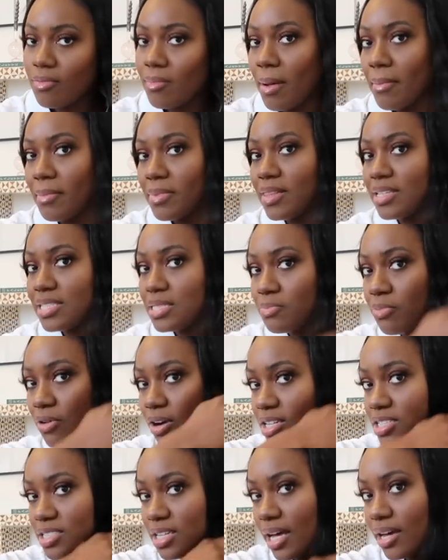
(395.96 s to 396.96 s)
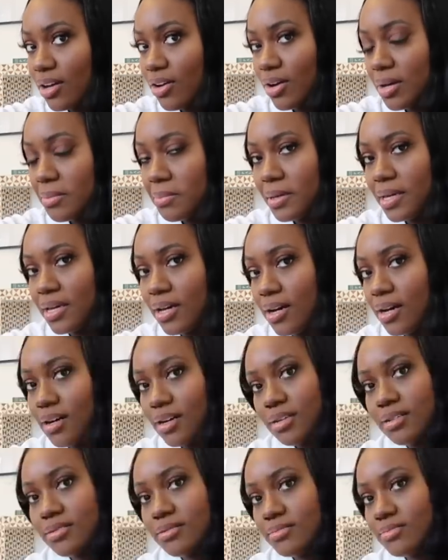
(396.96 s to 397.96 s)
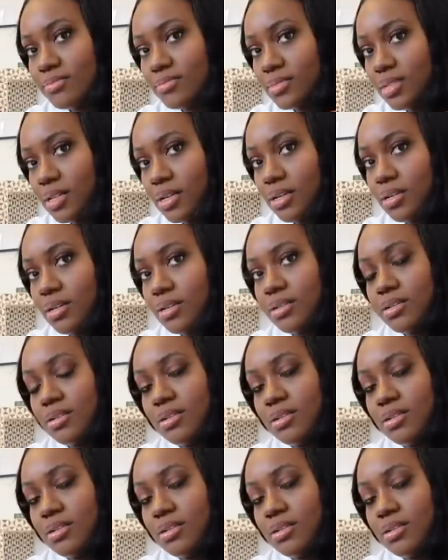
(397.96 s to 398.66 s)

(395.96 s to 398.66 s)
remember this brush that I got in P R? Oh,